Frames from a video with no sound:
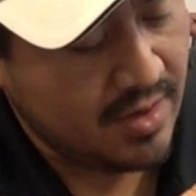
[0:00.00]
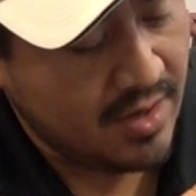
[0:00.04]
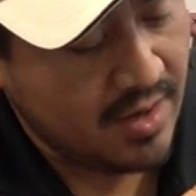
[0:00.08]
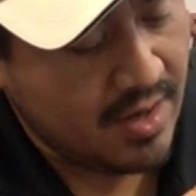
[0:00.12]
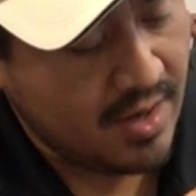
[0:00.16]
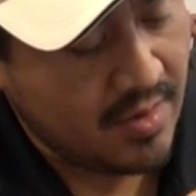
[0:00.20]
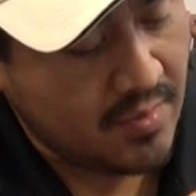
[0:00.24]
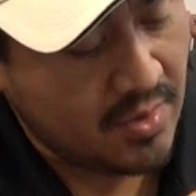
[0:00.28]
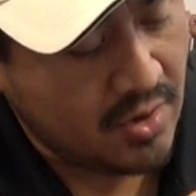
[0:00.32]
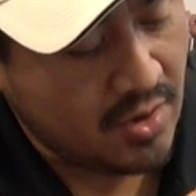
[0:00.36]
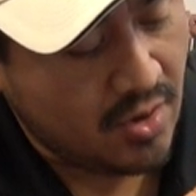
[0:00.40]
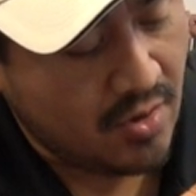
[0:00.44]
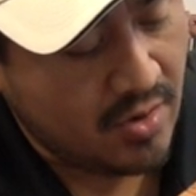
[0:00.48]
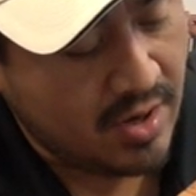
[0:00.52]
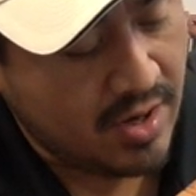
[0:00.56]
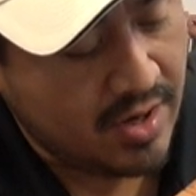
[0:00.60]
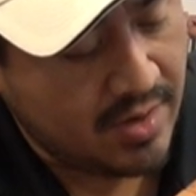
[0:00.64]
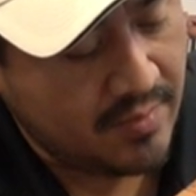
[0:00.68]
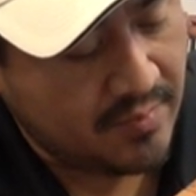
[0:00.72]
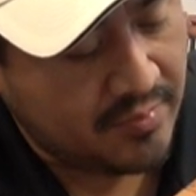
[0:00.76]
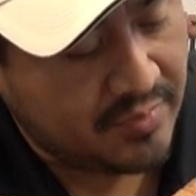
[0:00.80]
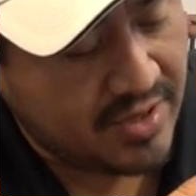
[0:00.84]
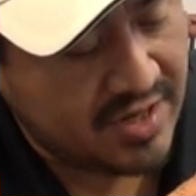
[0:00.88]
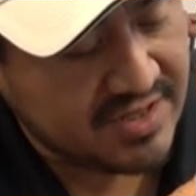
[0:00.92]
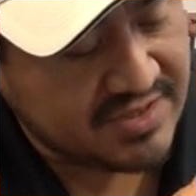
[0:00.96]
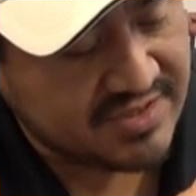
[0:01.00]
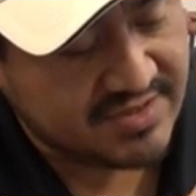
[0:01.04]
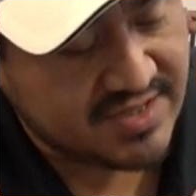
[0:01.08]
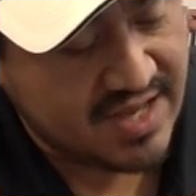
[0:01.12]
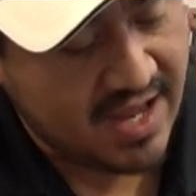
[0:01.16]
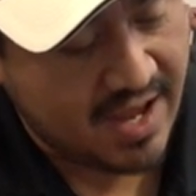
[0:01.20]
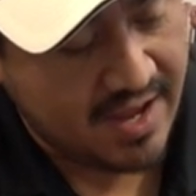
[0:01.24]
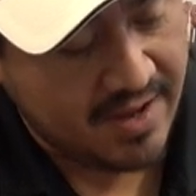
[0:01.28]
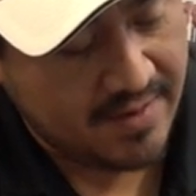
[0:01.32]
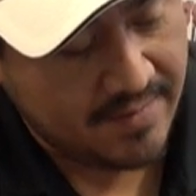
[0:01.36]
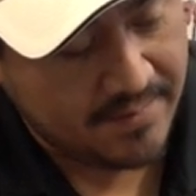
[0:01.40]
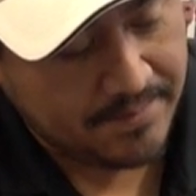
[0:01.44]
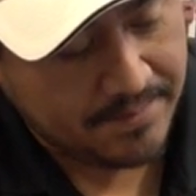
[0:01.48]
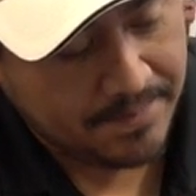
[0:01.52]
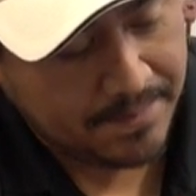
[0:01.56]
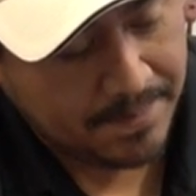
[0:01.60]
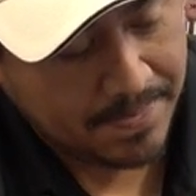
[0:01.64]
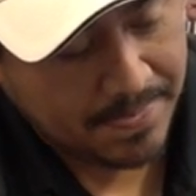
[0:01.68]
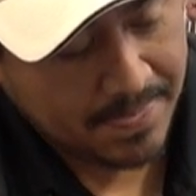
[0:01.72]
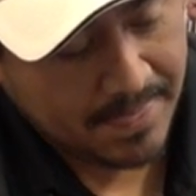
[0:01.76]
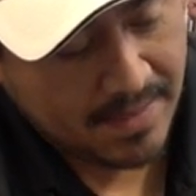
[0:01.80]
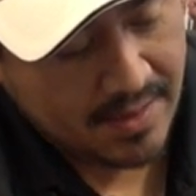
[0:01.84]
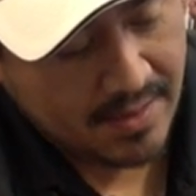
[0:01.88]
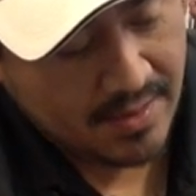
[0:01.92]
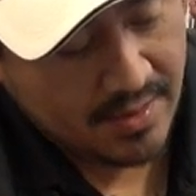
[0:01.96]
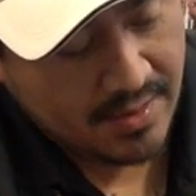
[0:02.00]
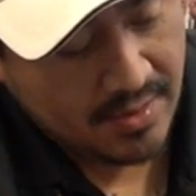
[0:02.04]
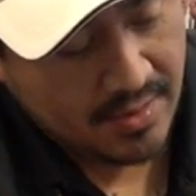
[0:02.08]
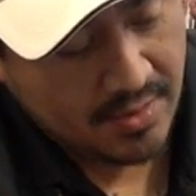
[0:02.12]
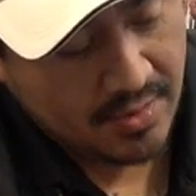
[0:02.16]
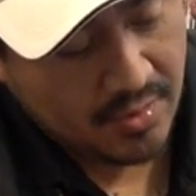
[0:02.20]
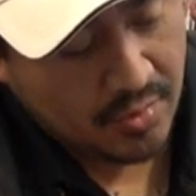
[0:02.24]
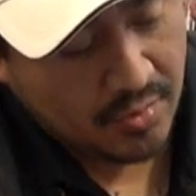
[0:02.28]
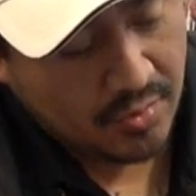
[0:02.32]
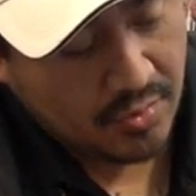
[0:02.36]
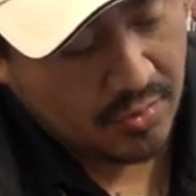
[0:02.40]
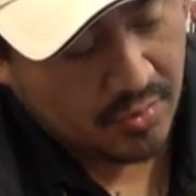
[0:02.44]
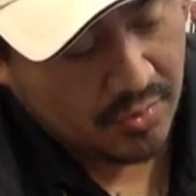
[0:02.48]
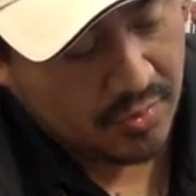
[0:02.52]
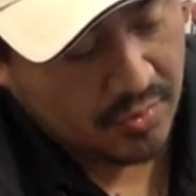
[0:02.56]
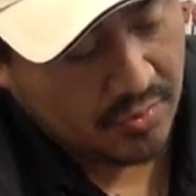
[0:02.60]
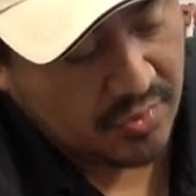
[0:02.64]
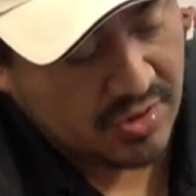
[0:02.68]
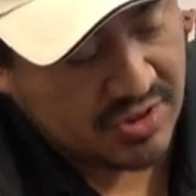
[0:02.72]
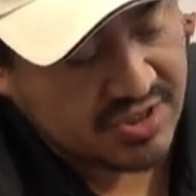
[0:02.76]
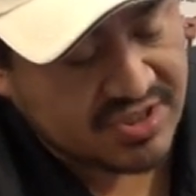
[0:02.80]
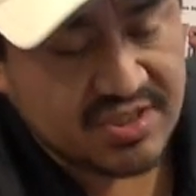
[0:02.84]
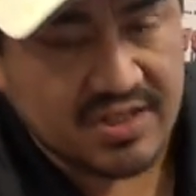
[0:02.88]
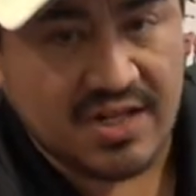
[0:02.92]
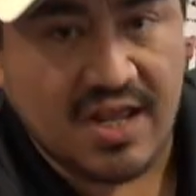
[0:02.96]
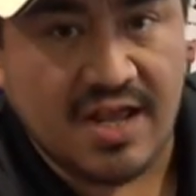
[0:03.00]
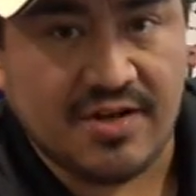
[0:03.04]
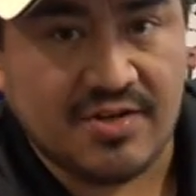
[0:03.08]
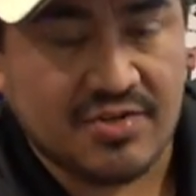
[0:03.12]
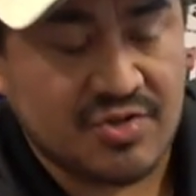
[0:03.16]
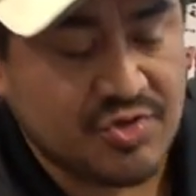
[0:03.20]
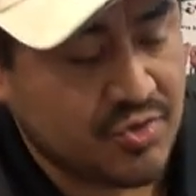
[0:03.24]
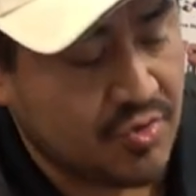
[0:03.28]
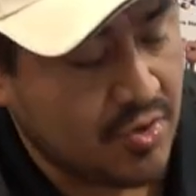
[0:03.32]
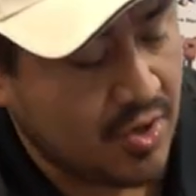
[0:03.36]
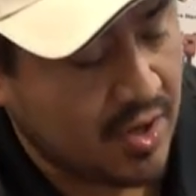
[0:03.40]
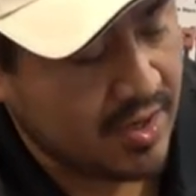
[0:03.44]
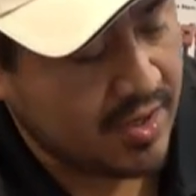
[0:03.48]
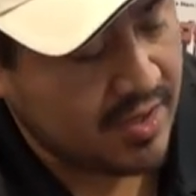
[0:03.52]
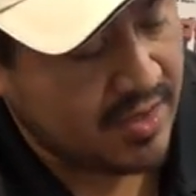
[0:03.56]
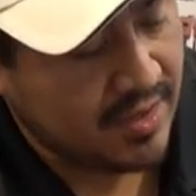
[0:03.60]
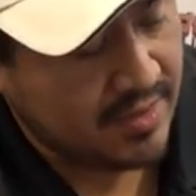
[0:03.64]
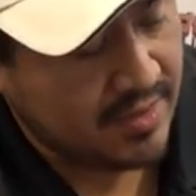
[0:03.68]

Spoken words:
I'm going to go ahead and press that. We select truck,